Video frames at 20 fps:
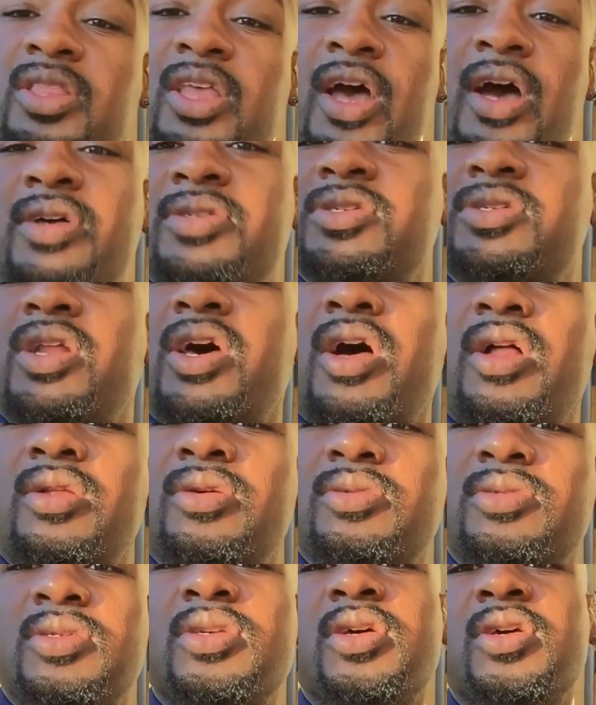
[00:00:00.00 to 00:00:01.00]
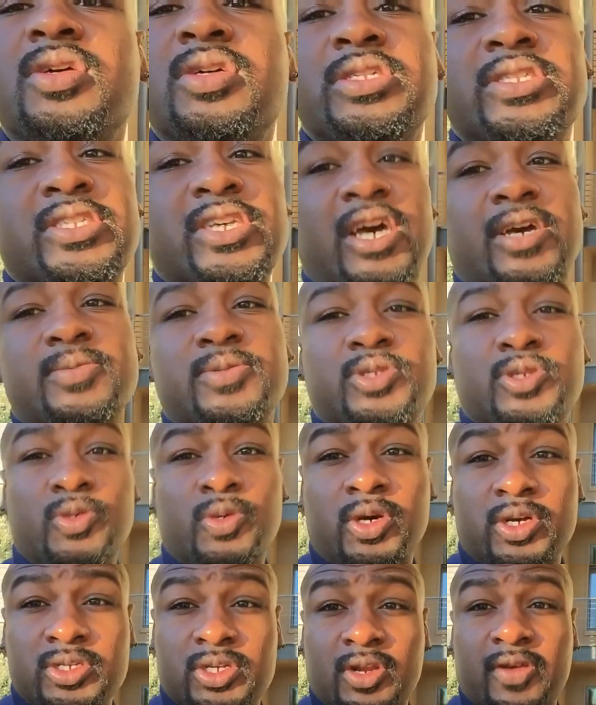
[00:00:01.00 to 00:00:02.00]
$1,000 times
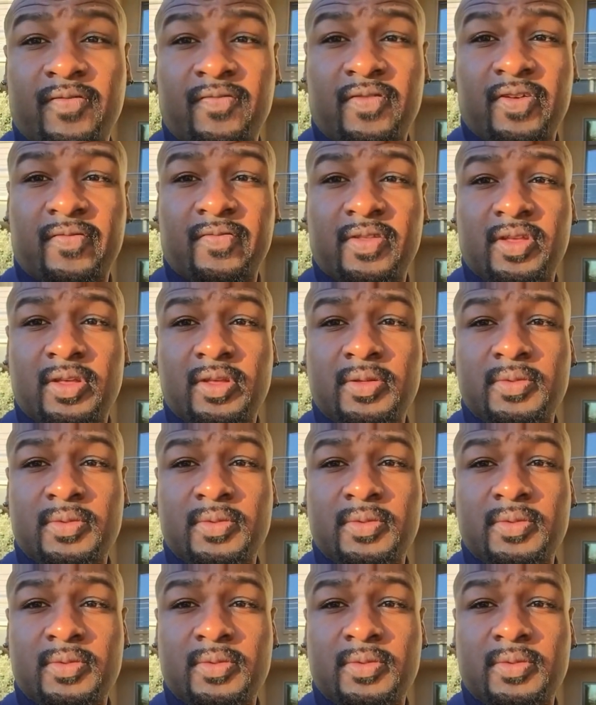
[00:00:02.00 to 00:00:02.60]
250.